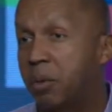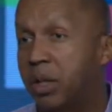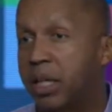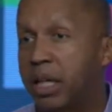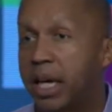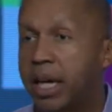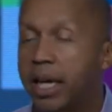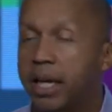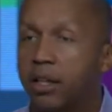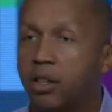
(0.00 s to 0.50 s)
We
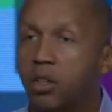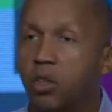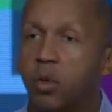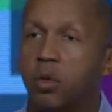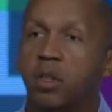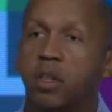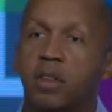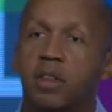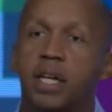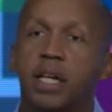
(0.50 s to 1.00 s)
can't
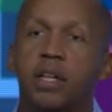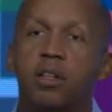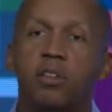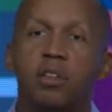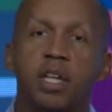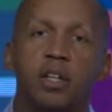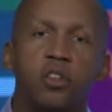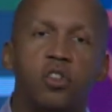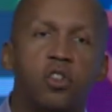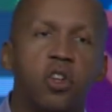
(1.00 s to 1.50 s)
do the things
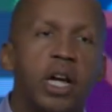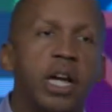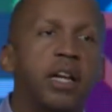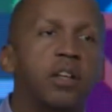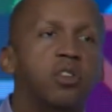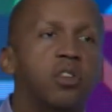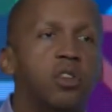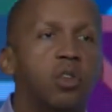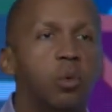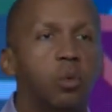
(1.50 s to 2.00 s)
that
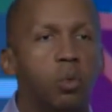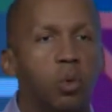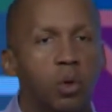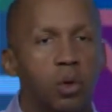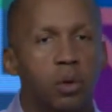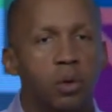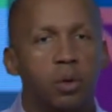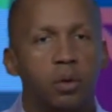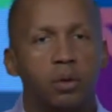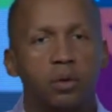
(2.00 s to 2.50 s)
change the
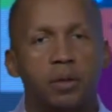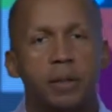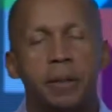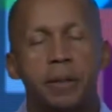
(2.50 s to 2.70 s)
world